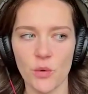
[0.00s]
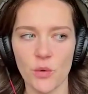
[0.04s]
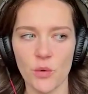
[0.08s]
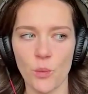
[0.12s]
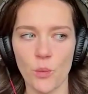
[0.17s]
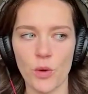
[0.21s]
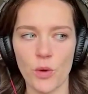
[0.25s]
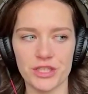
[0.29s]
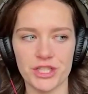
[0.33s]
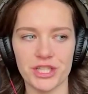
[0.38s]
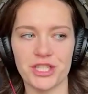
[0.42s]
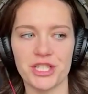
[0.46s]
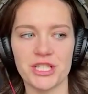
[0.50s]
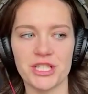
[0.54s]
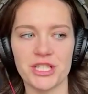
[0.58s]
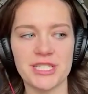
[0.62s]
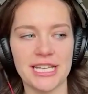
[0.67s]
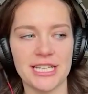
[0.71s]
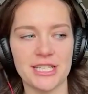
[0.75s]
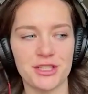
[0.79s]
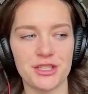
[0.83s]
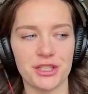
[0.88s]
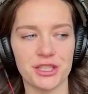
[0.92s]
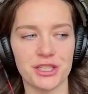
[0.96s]
what she just
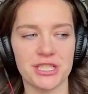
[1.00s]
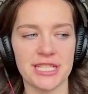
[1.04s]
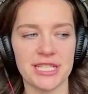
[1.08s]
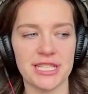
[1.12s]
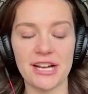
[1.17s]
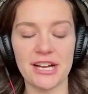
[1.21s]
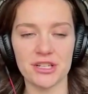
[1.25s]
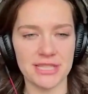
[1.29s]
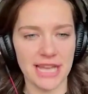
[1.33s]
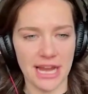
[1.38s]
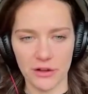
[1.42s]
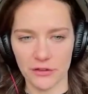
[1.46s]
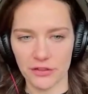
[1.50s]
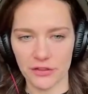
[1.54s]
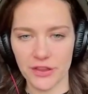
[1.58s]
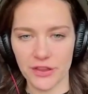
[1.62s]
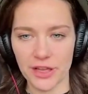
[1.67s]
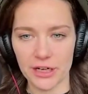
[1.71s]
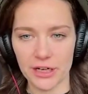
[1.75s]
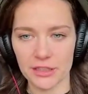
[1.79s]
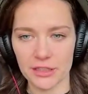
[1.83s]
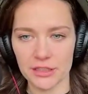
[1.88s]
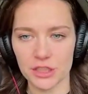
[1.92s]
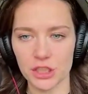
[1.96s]
said is your desires out
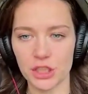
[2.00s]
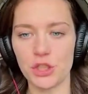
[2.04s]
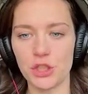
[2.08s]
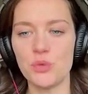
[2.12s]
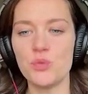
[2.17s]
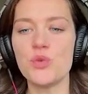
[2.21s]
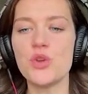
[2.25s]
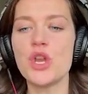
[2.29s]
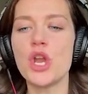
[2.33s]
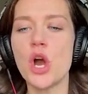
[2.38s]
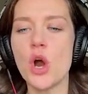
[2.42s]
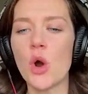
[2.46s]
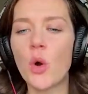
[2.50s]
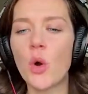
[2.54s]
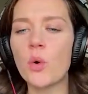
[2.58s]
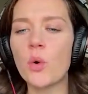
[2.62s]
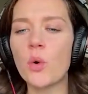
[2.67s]
there. You know